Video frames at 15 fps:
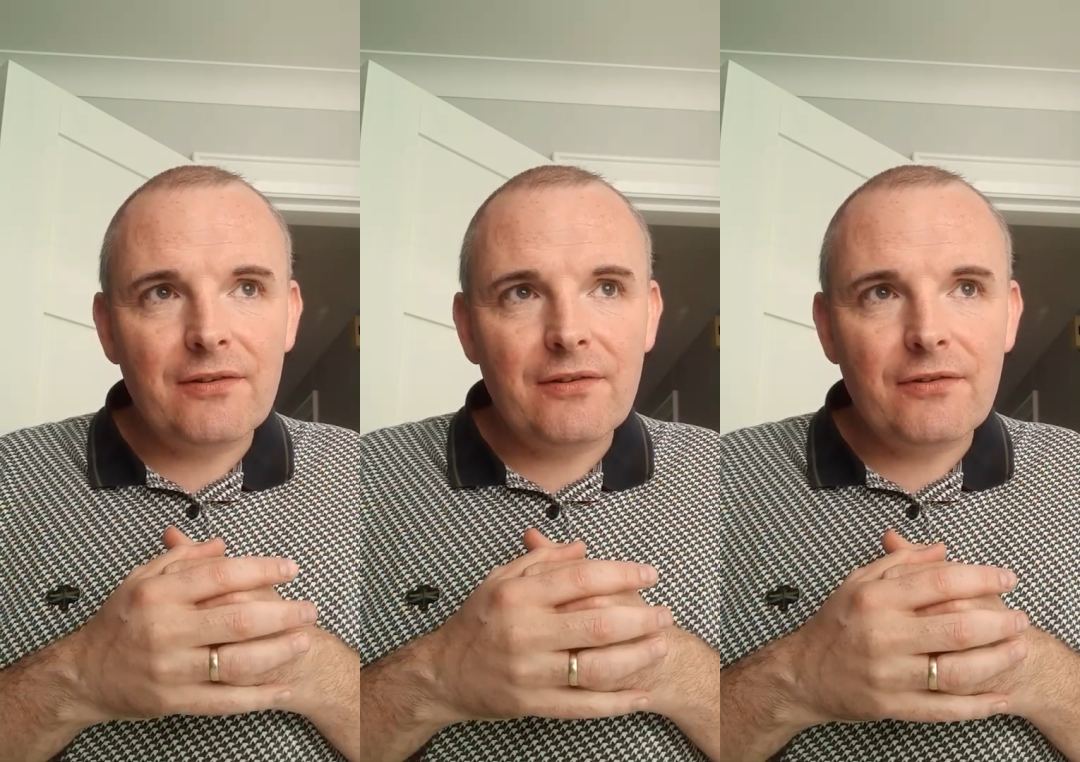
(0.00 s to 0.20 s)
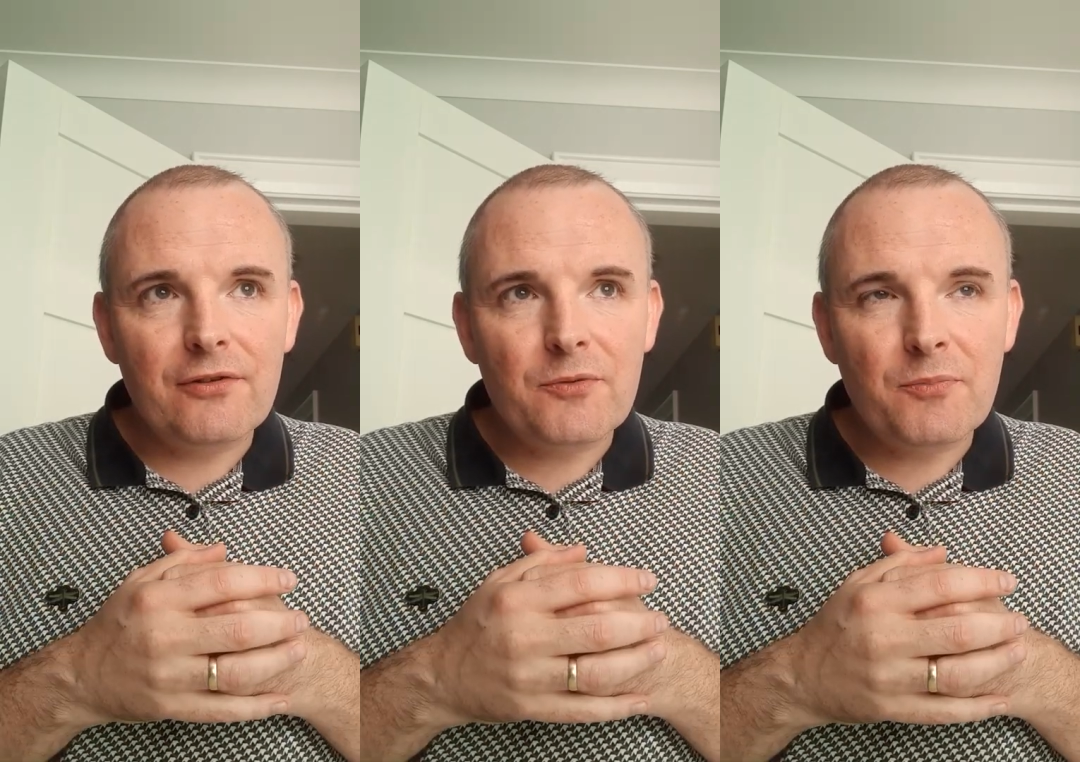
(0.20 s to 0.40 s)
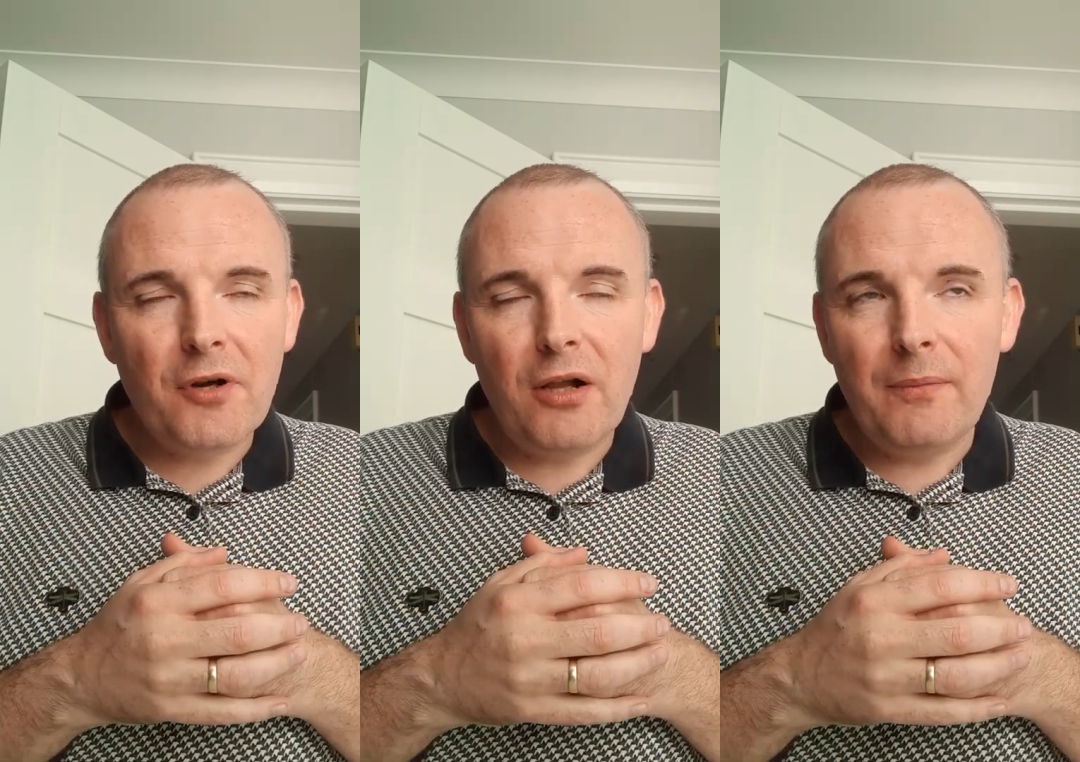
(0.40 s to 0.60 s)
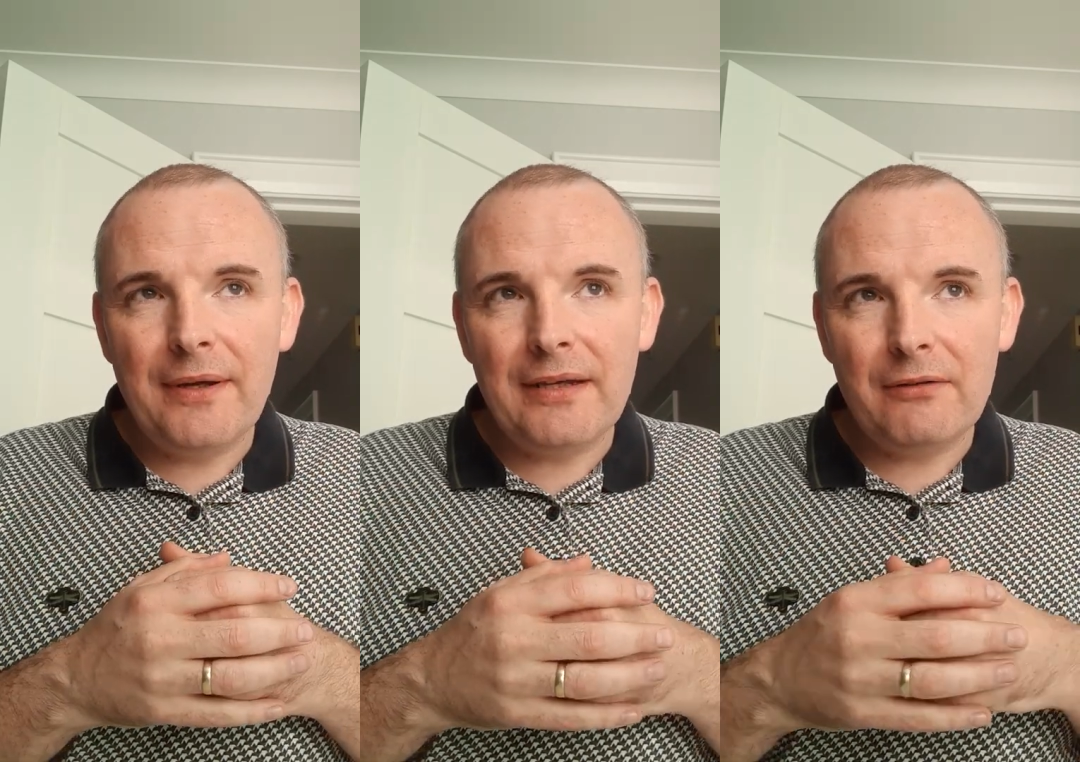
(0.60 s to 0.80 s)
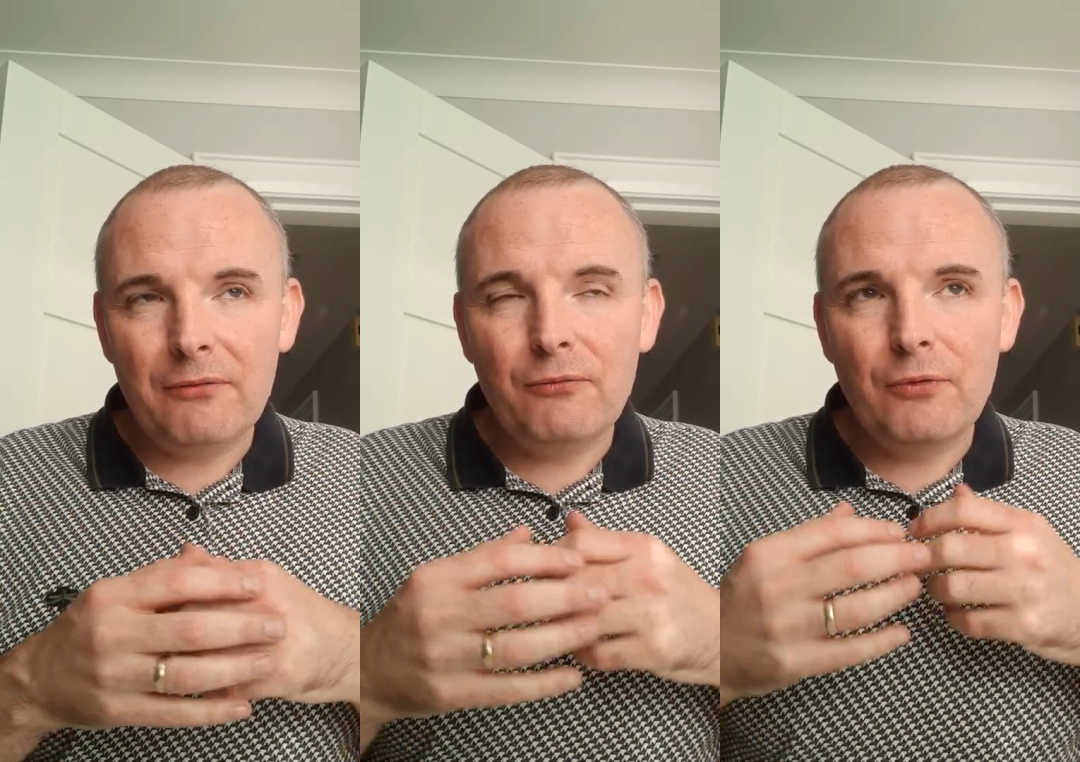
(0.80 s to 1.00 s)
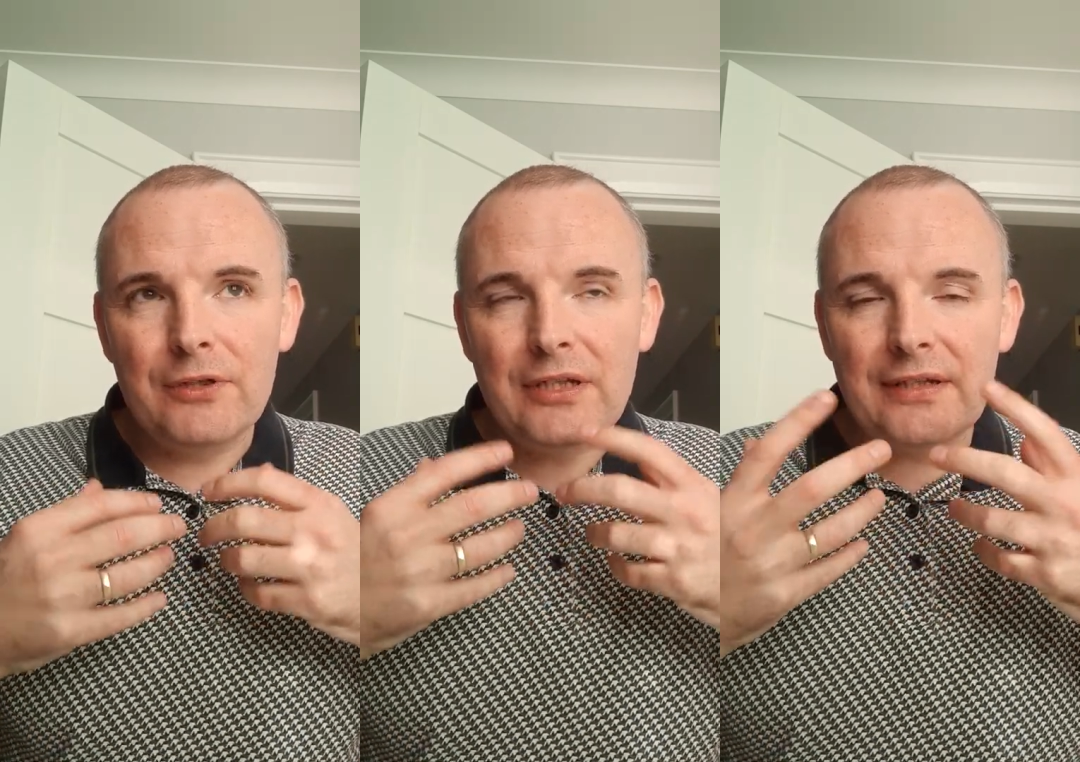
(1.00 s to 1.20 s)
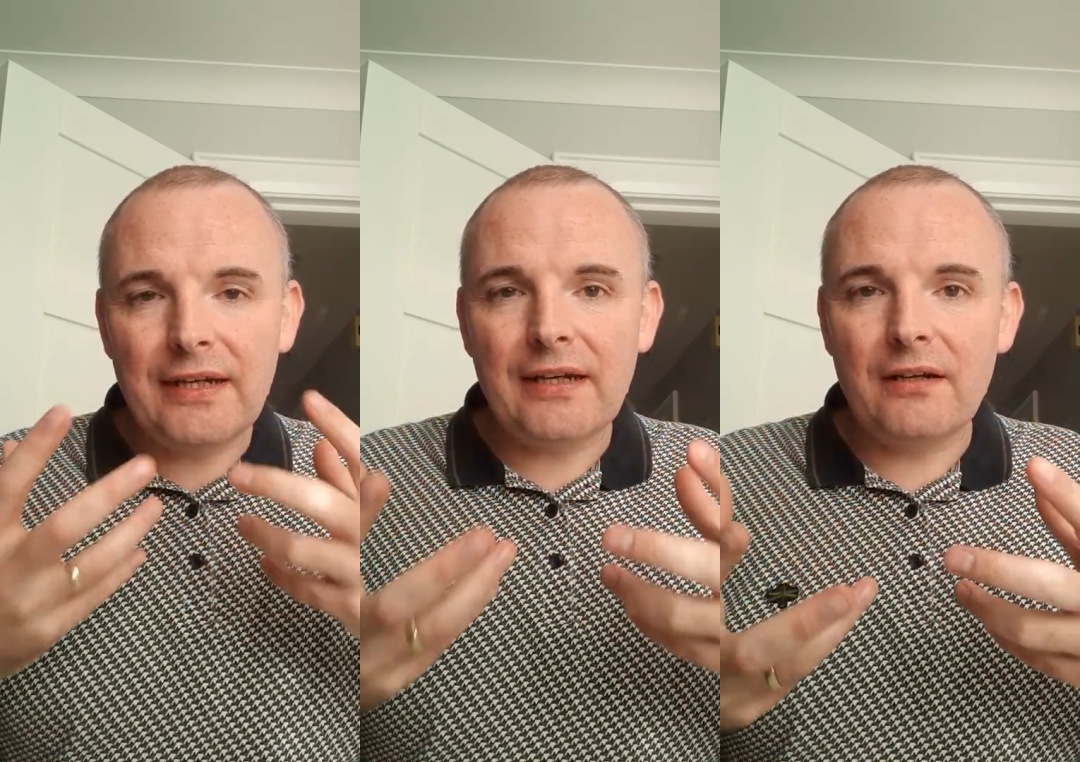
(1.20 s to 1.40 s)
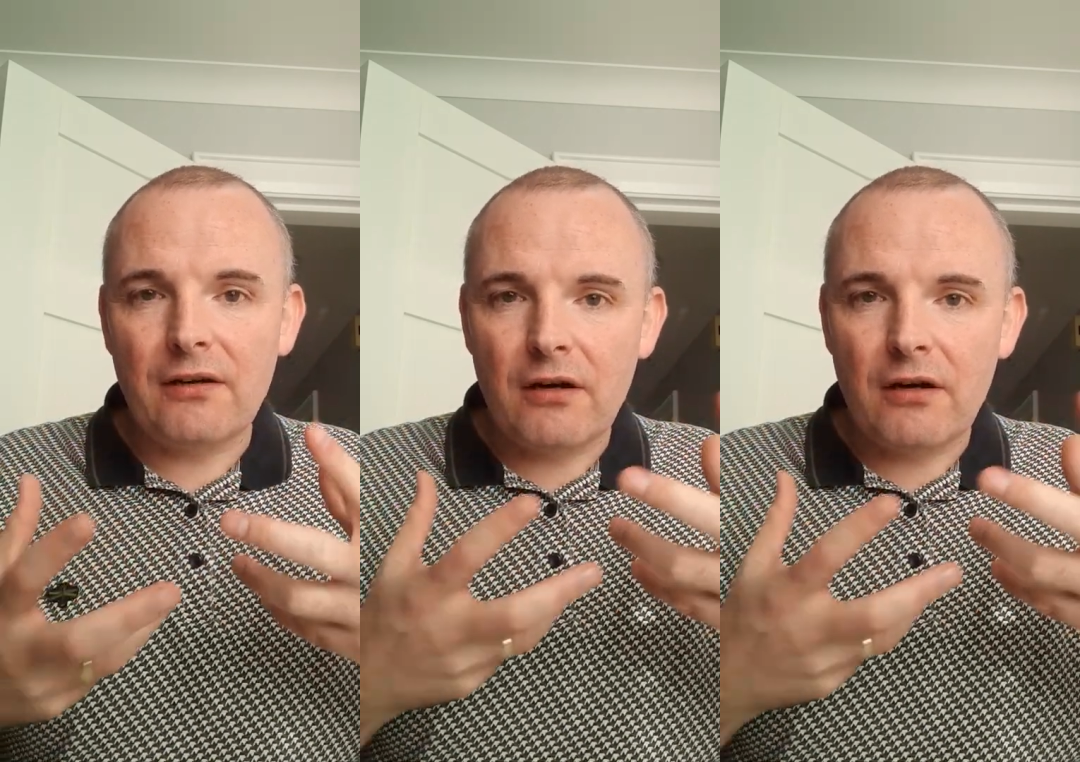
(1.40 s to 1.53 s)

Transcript: there's probably, when you take on